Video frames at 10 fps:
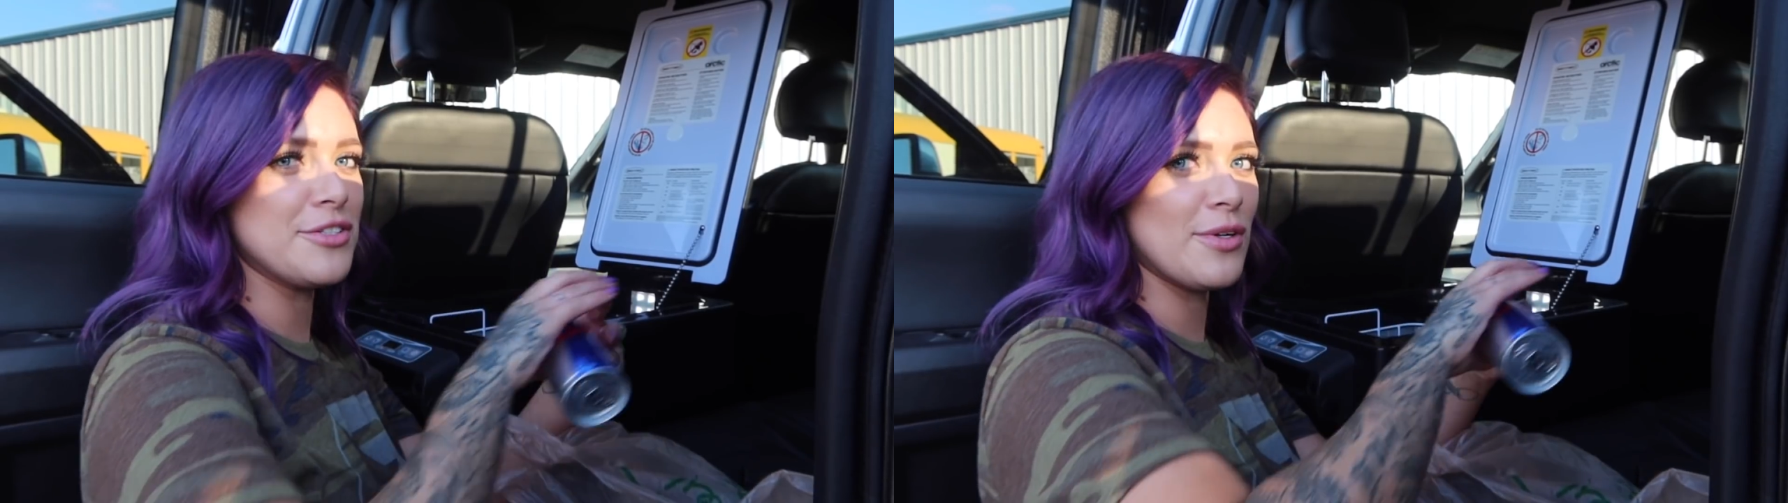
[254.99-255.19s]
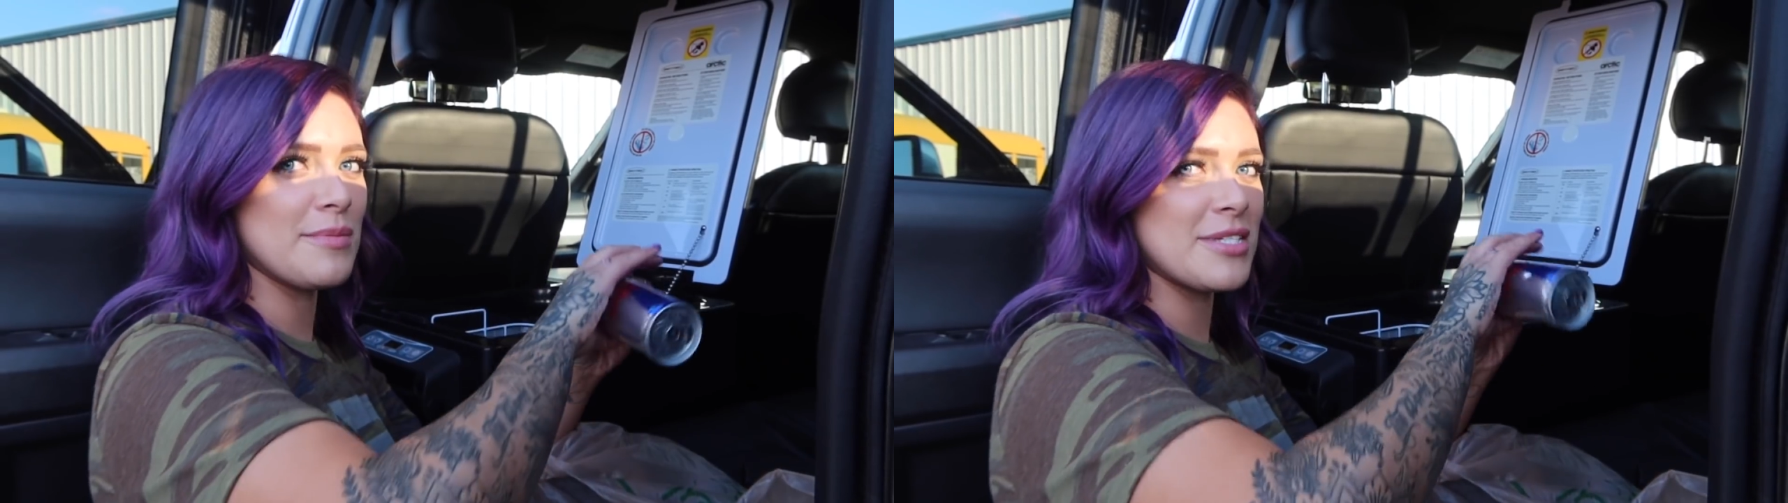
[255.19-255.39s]

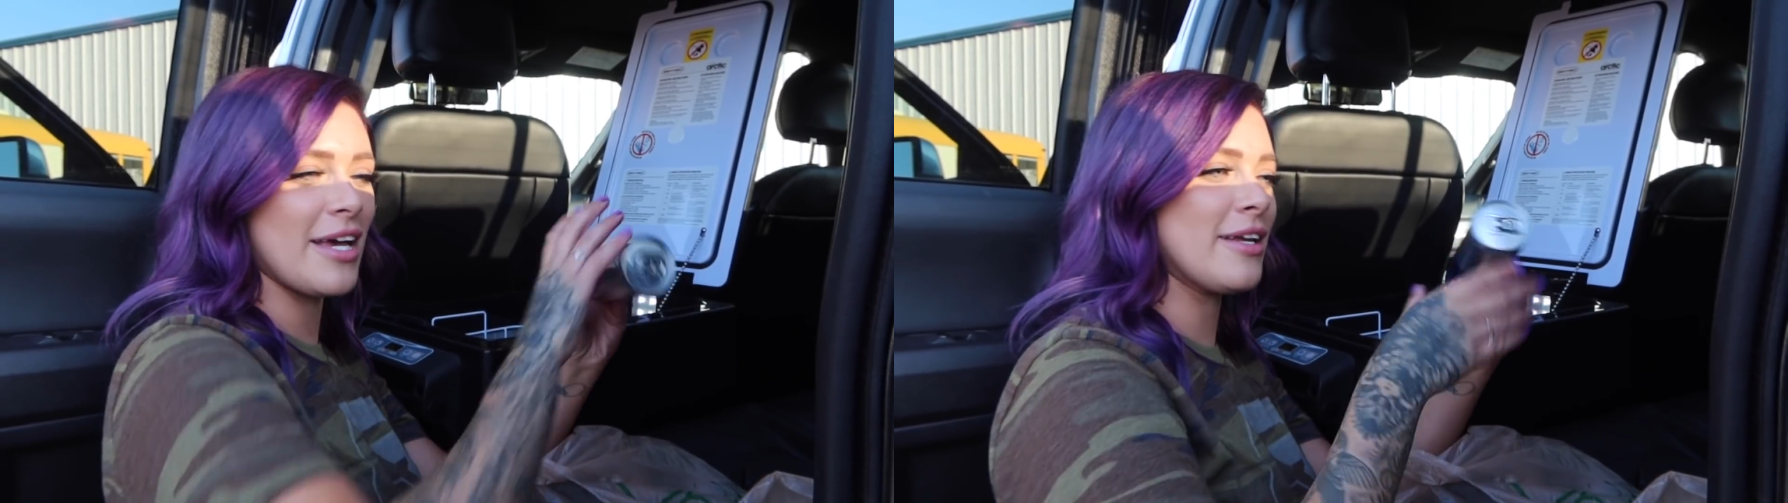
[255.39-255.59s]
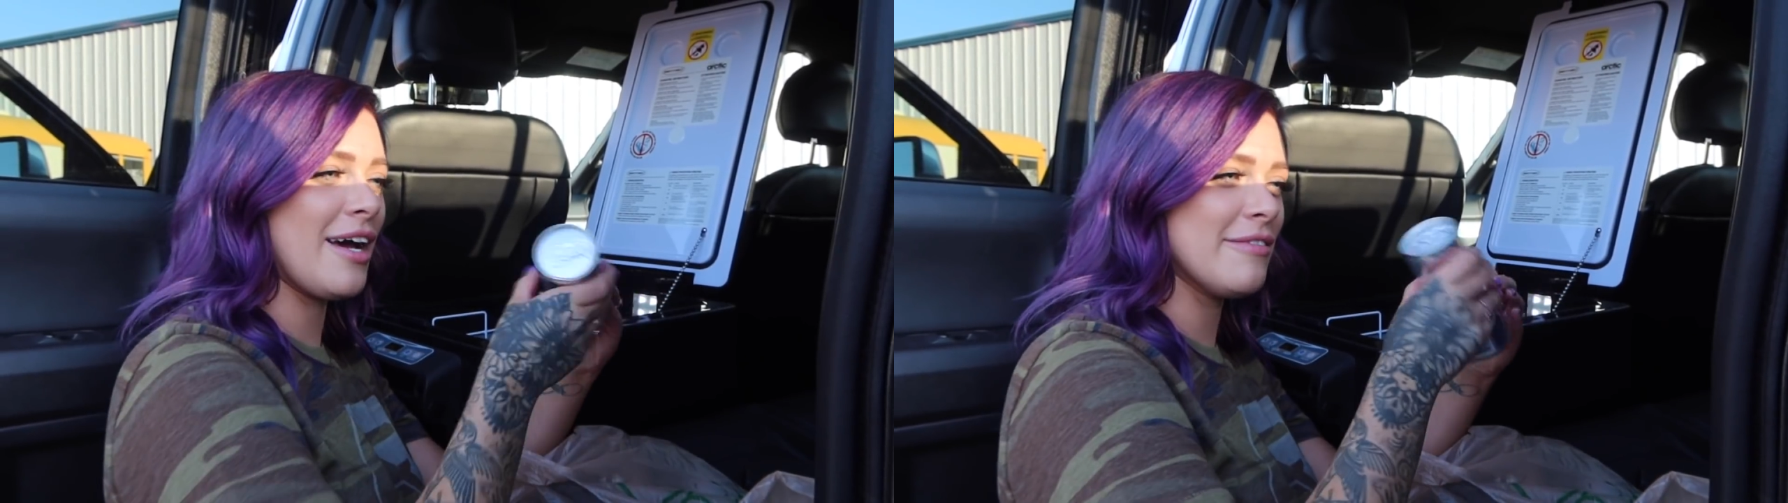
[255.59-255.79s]
You know what I'm
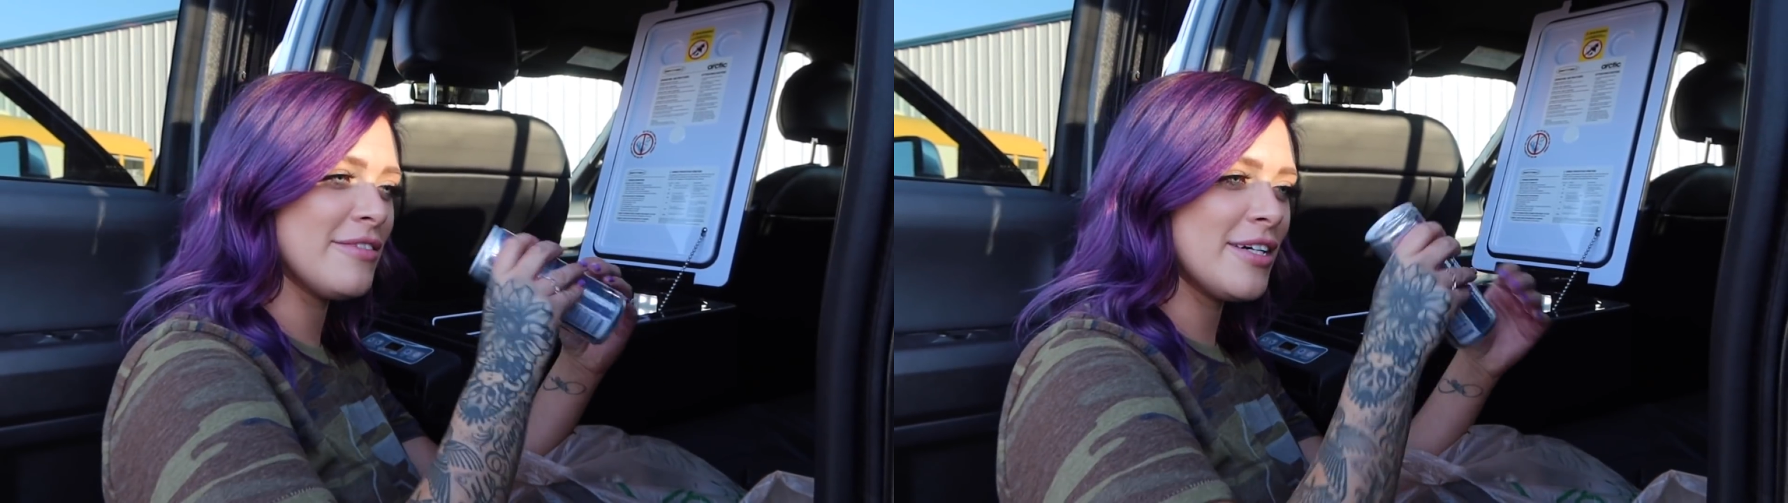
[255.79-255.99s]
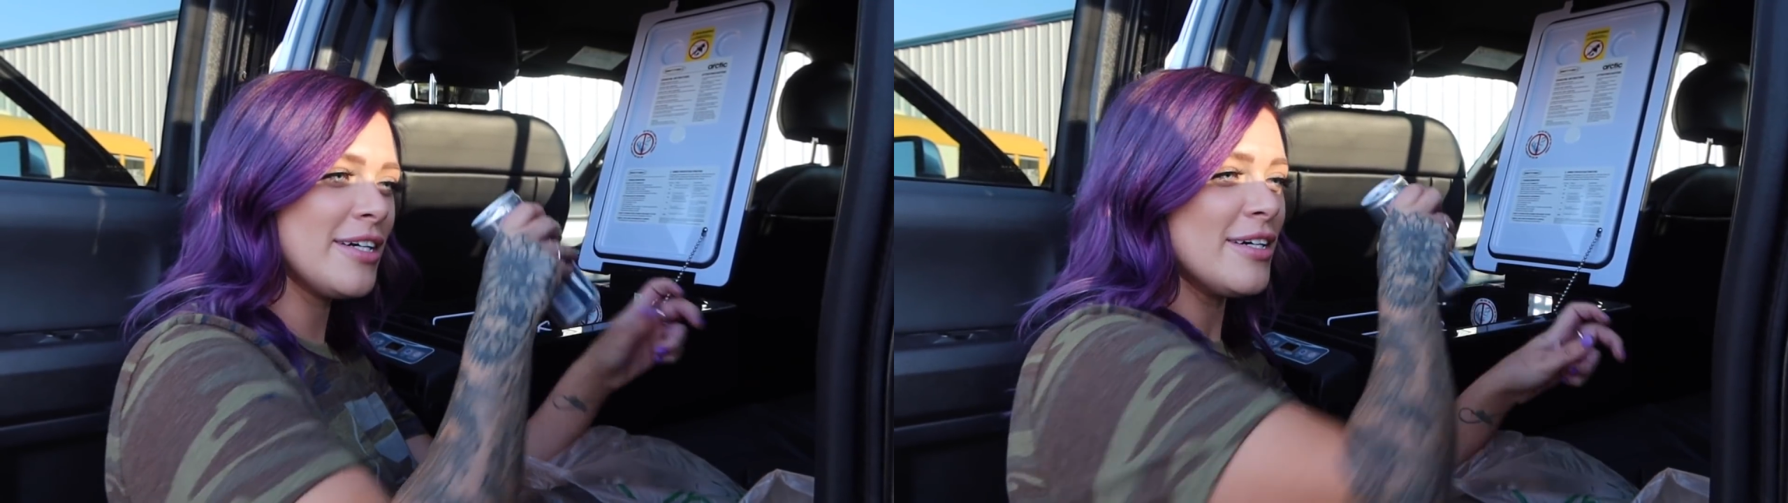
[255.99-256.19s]
saying? Have
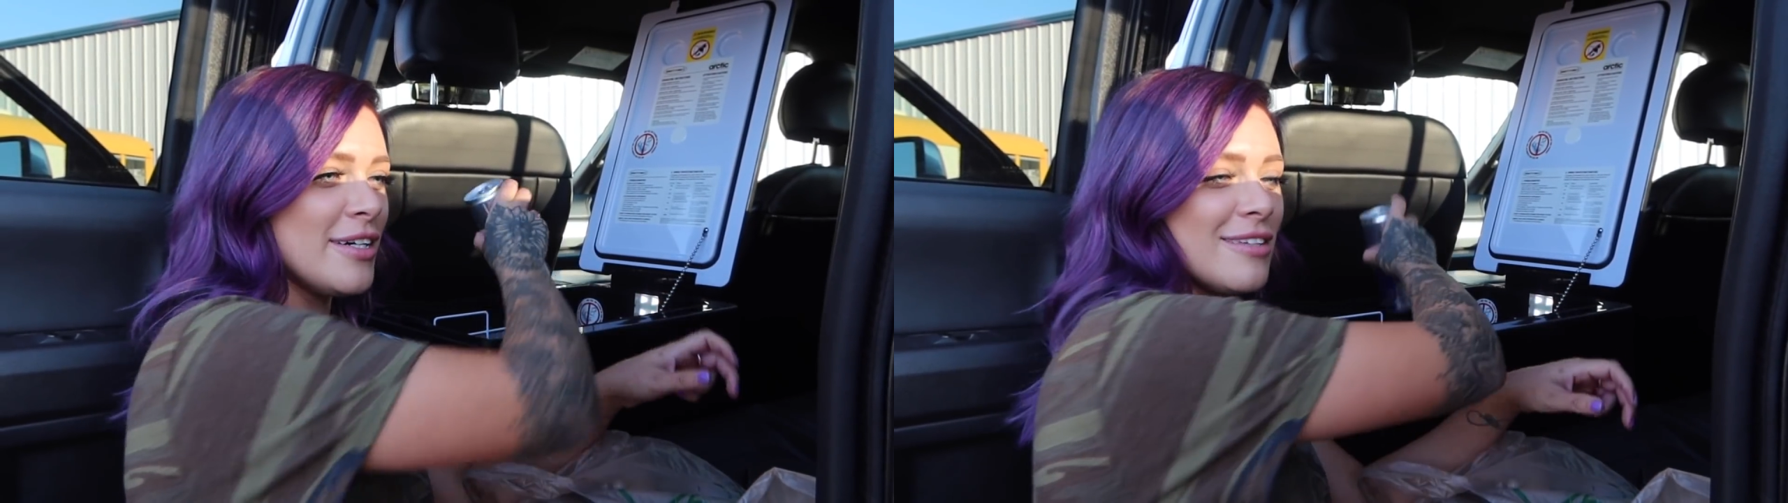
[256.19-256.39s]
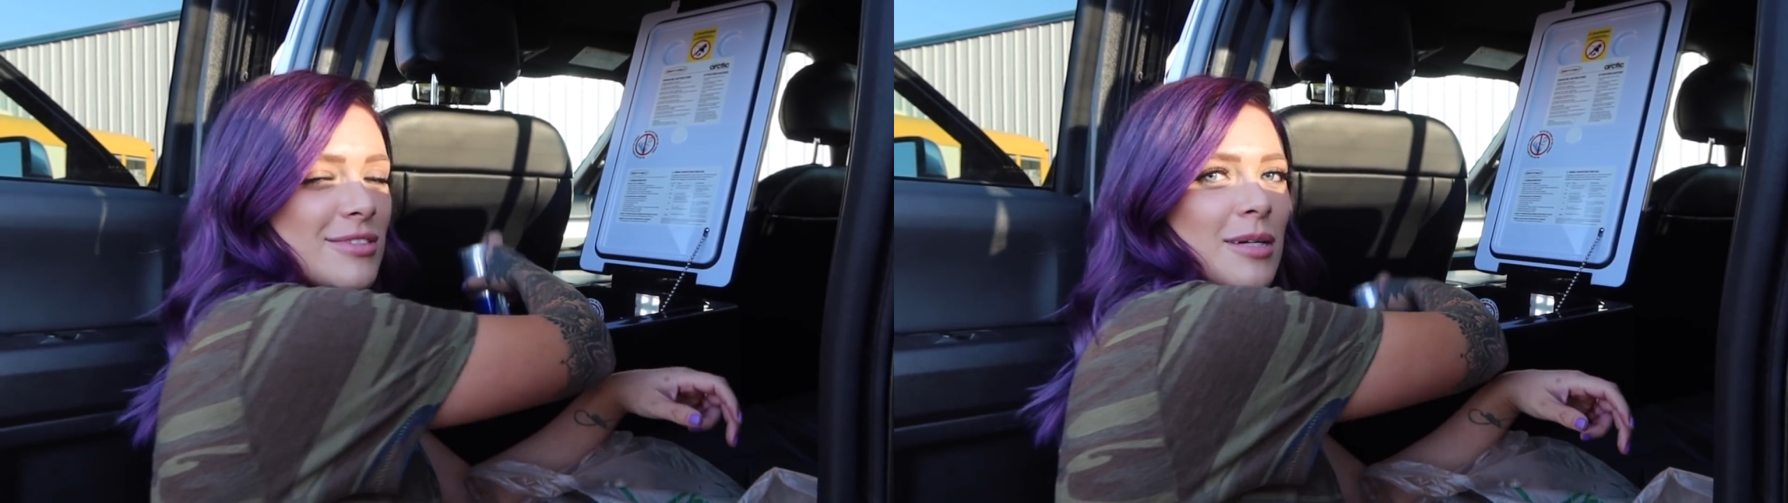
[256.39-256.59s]

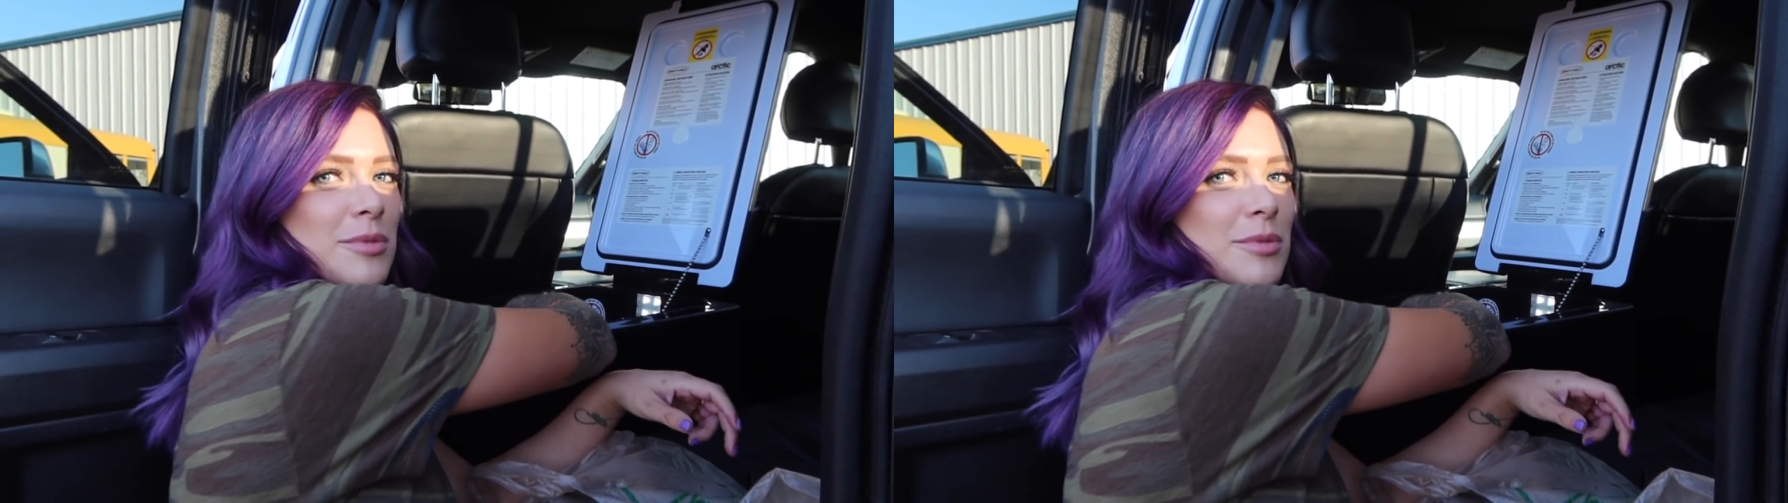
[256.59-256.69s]
a